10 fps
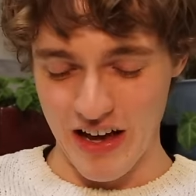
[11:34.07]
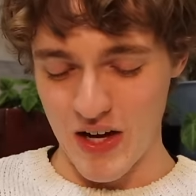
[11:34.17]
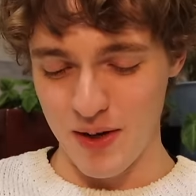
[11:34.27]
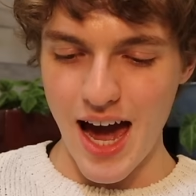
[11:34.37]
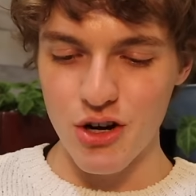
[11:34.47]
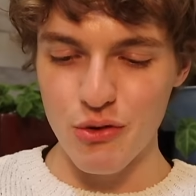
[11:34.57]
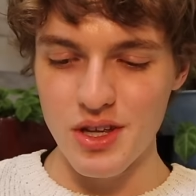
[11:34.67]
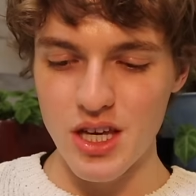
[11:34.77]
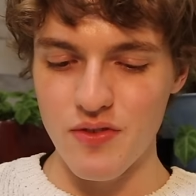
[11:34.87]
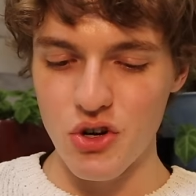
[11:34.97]
Um, I don't
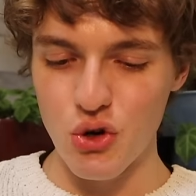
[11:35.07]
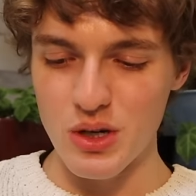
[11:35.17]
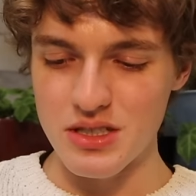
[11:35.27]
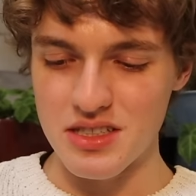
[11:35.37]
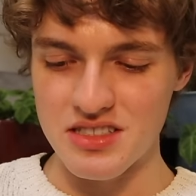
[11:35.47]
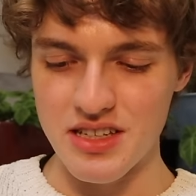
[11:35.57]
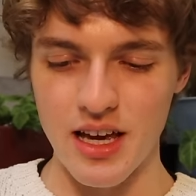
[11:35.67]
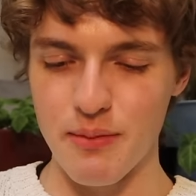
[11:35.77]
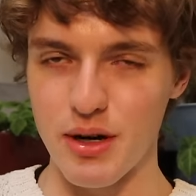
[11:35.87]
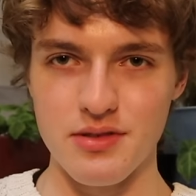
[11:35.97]
really even know what to say
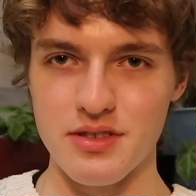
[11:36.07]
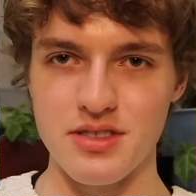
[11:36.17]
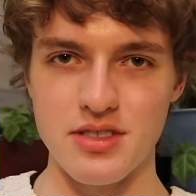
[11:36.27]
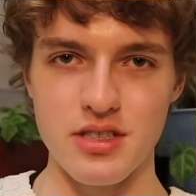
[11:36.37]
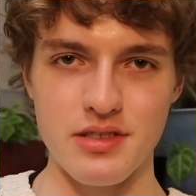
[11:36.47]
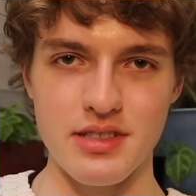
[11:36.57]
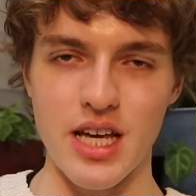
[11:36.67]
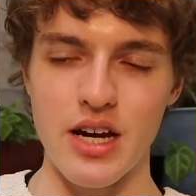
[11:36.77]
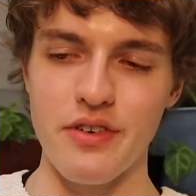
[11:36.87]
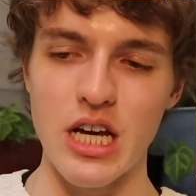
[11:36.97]
about this series.
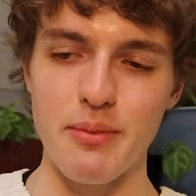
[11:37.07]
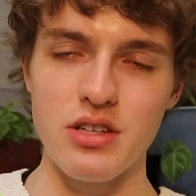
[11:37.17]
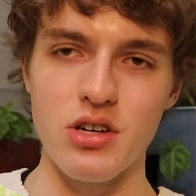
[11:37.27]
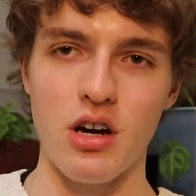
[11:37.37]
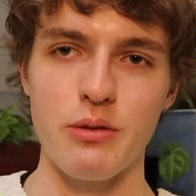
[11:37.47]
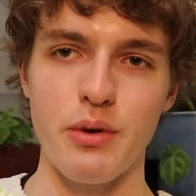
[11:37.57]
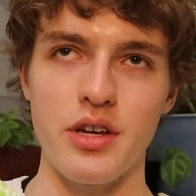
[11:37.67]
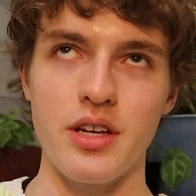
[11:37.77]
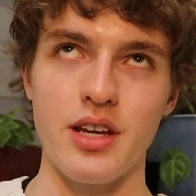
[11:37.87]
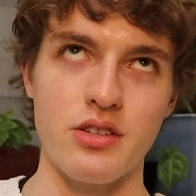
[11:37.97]
Every time I talk about
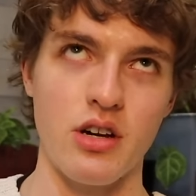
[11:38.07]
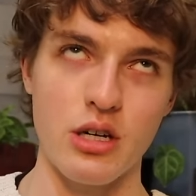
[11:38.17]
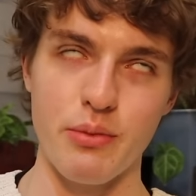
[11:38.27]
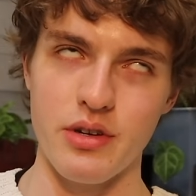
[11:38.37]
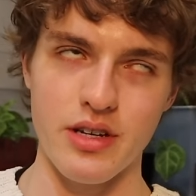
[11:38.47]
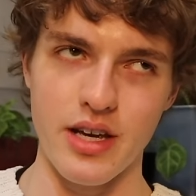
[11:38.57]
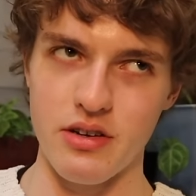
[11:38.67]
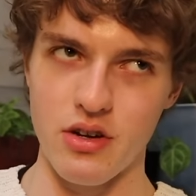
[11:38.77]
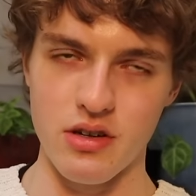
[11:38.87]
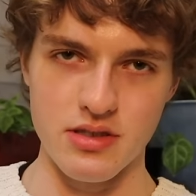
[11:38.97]
it, I talk about it ad
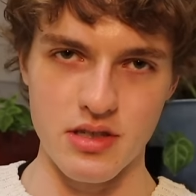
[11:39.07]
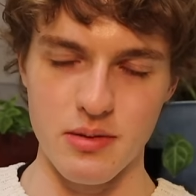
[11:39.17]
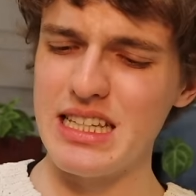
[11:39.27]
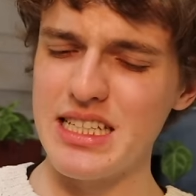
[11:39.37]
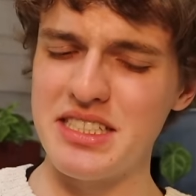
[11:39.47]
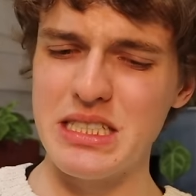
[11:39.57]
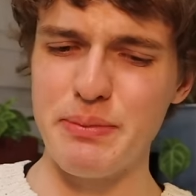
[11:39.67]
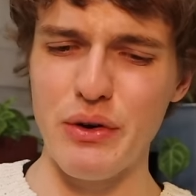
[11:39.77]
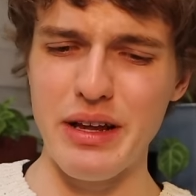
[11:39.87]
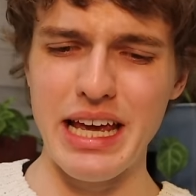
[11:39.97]
nauseum. This is
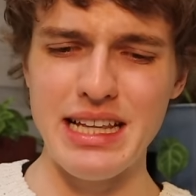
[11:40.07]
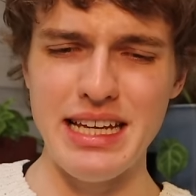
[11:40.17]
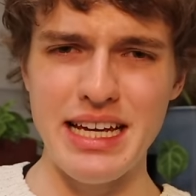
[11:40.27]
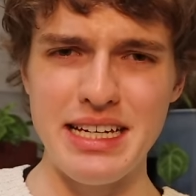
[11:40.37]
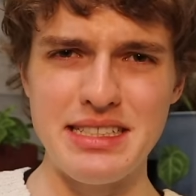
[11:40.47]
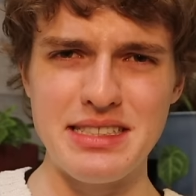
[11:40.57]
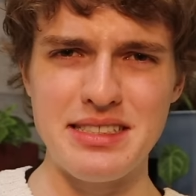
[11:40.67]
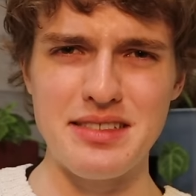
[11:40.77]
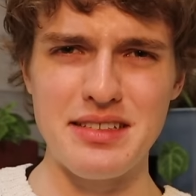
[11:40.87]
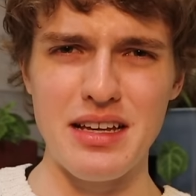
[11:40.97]
about
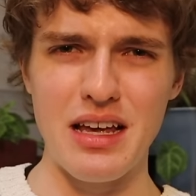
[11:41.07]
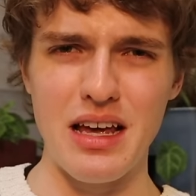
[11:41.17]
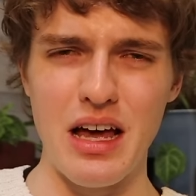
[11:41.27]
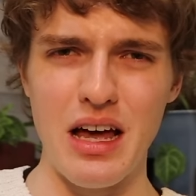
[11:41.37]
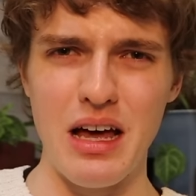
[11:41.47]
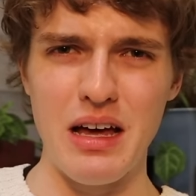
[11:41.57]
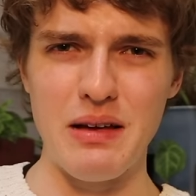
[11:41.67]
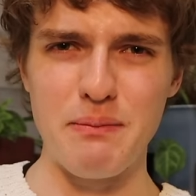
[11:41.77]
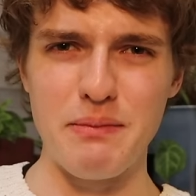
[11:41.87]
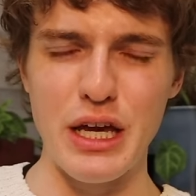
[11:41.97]
aliens
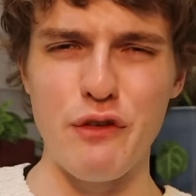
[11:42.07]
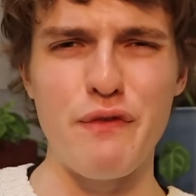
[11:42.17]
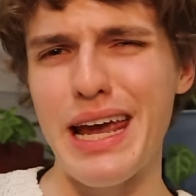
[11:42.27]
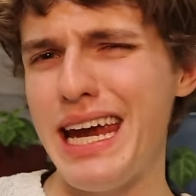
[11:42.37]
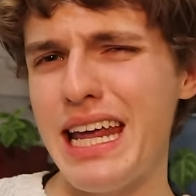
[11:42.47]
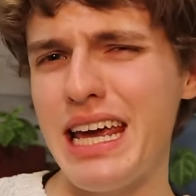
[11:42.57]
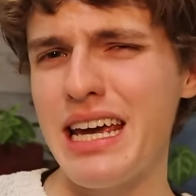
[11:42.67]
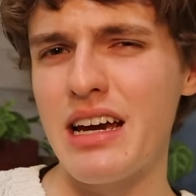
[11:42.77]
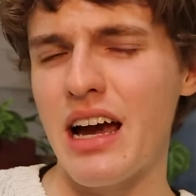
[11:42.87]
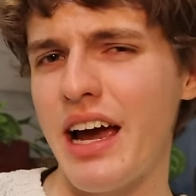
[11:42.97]
um,
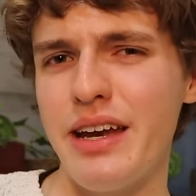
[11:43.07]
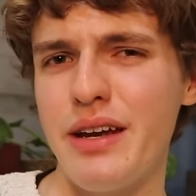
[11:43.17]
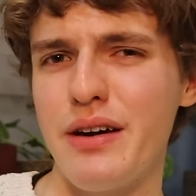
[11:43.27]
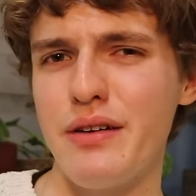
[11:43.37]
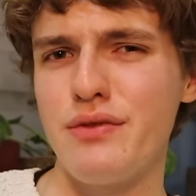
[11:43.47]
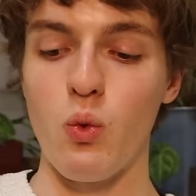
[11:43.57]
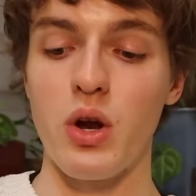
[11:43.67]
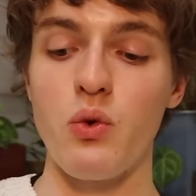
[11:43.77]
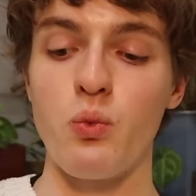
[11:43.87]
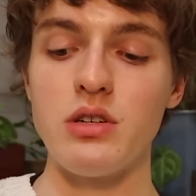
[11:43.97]
invading, kind of. What
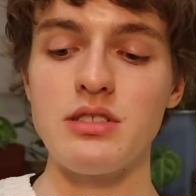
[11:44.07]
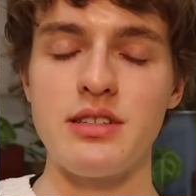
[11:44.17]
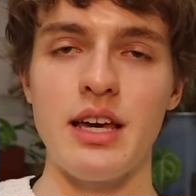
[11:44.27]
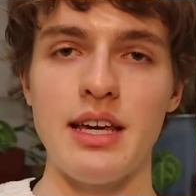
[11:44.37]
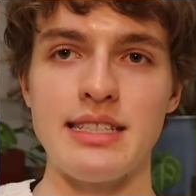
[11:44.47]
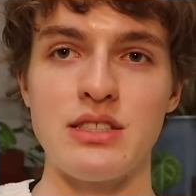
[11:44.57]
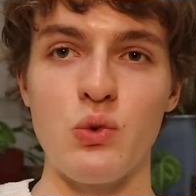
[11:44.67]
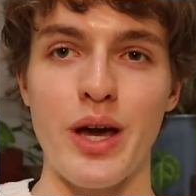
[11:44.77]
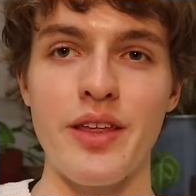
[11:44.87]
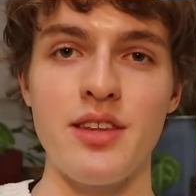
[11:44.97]
I will say is the
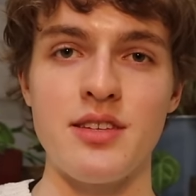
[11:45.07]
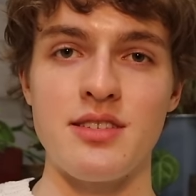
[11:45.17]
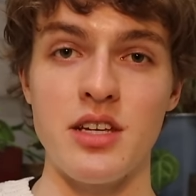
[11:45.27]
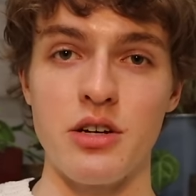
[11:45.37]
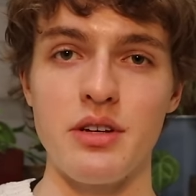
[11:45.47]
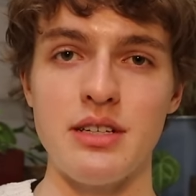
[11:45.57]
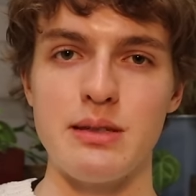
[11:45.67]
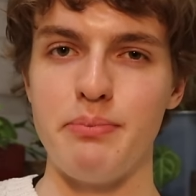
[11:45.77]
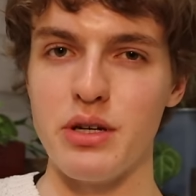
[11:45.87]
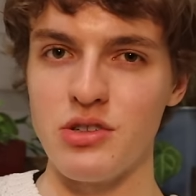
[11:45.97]
way that this series
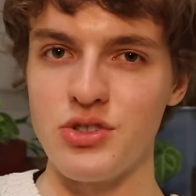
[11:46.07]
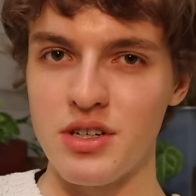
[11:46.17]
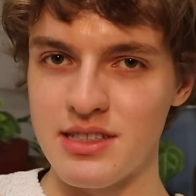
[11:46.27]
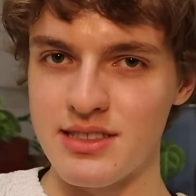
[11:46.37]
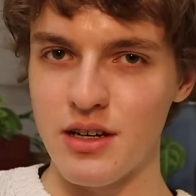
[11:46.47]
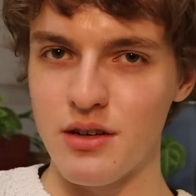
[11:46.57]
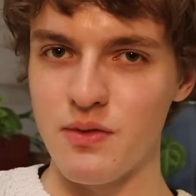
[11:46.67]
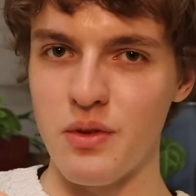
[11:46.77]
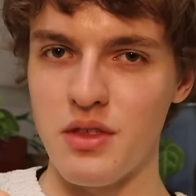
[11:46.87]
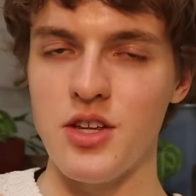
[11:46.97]
builds on
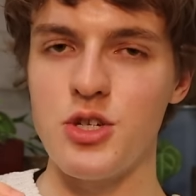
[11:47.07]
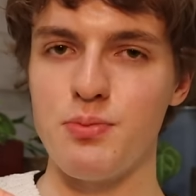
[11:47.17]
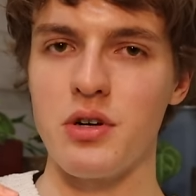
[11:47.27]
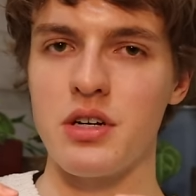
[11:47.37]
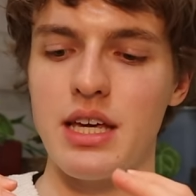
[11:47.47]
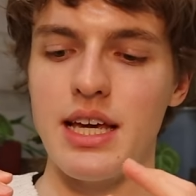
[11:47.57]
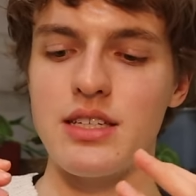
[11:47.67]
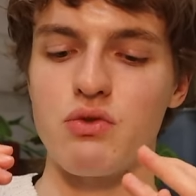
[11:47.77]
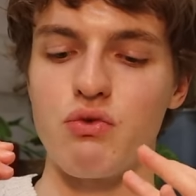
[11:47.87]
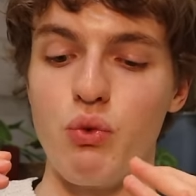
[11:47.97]
itself with each book
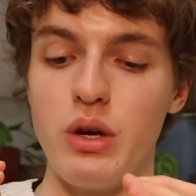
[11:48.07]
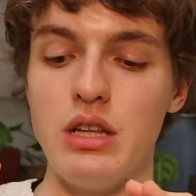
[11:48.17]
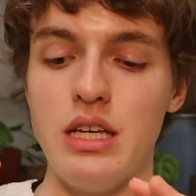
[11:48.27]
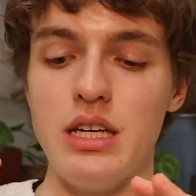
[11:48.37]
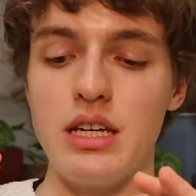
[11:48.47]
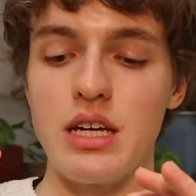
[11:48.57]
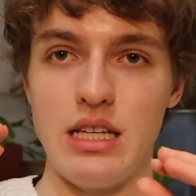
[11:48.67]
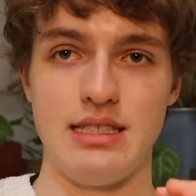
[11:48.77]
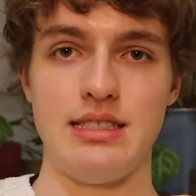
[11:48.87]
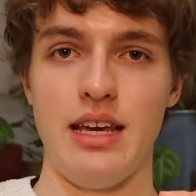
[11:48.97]
is really
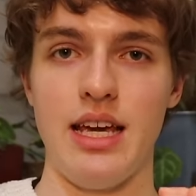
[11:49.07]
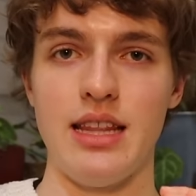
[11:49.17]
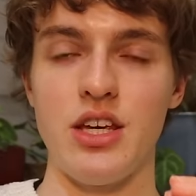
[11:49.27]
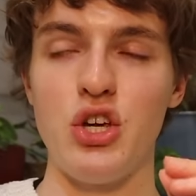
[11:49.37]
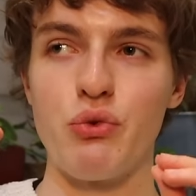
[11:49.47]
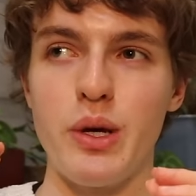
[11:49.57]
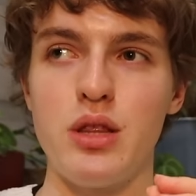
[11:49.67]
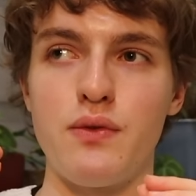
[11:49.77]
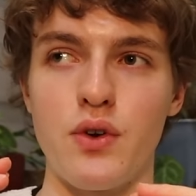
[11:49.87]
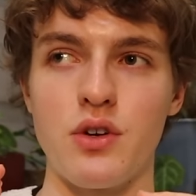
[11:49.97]
insane. Like, you read
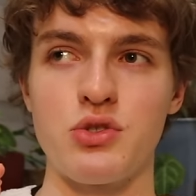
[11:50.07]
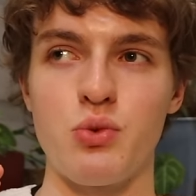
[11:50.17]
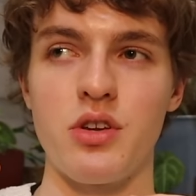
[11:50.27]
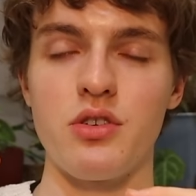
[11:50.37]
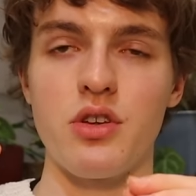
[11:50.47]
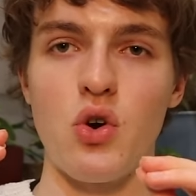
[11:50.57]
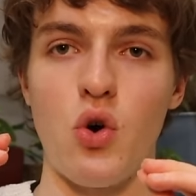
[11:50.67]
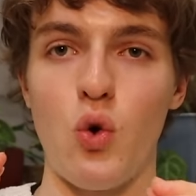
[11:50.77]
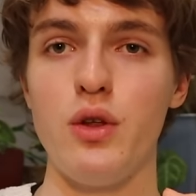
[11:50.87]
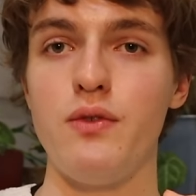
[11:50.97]
the first one, you're like,
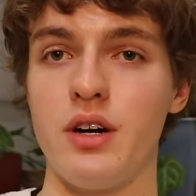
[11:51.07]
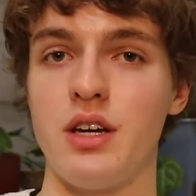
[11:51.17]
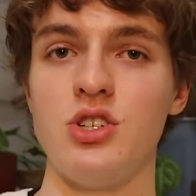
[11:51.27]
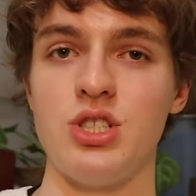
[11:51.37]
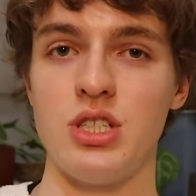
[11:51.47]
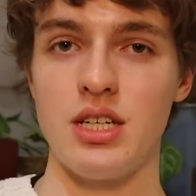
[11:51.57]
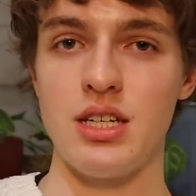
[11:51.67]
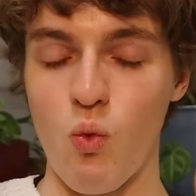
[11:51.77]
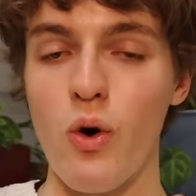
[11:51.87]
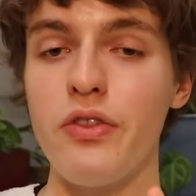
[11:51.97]
holy fucking shit,
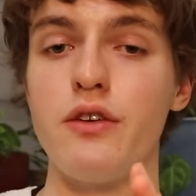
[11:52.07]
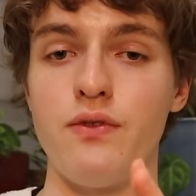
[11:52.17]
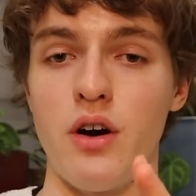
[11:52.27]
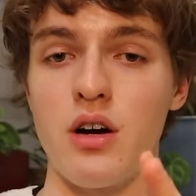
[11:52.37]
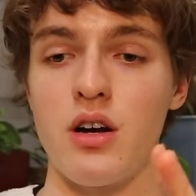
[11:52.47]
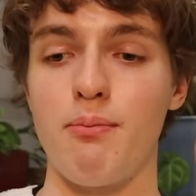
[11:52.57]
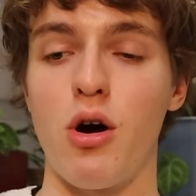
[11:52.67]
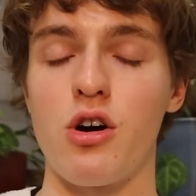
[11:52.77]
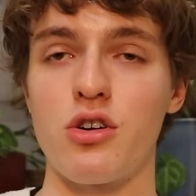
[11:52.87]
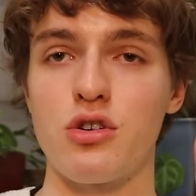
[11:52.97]
what the fuck?
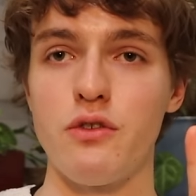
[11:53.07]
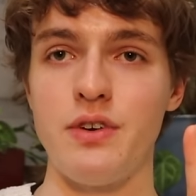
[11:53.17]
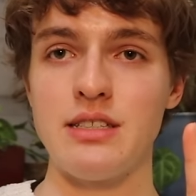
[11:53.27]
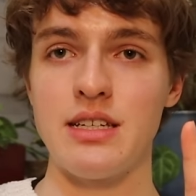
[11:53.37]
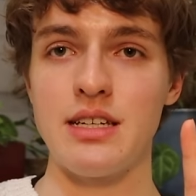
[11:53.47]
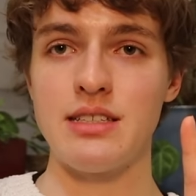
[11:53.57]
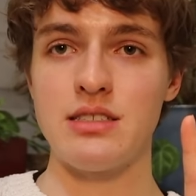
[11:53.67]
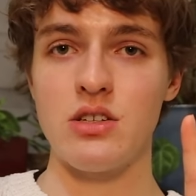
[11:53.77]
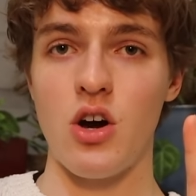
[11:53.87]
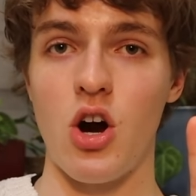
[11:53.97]
Particle physics?